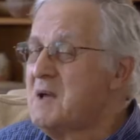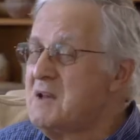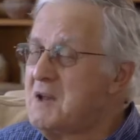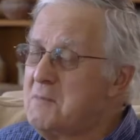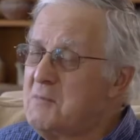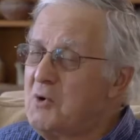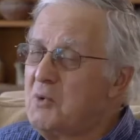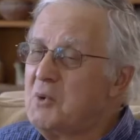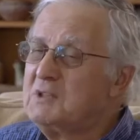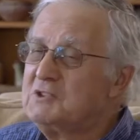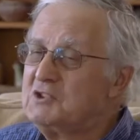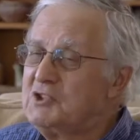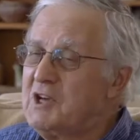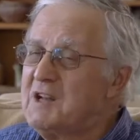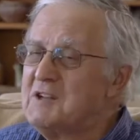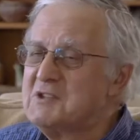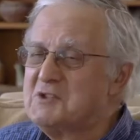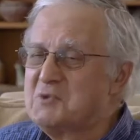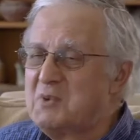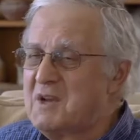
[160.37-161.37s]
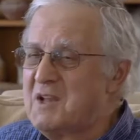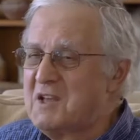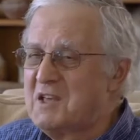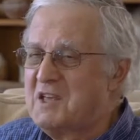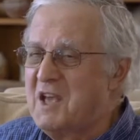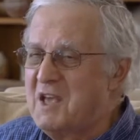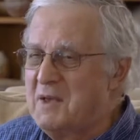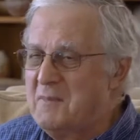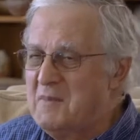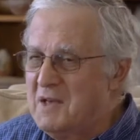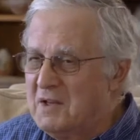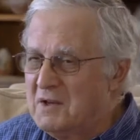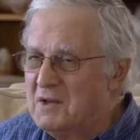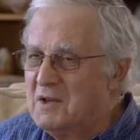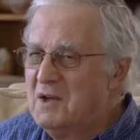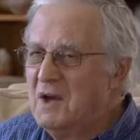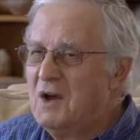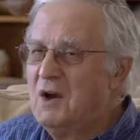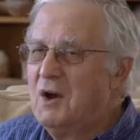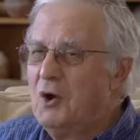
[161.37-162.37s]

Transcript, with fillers: my number one challenge when I came in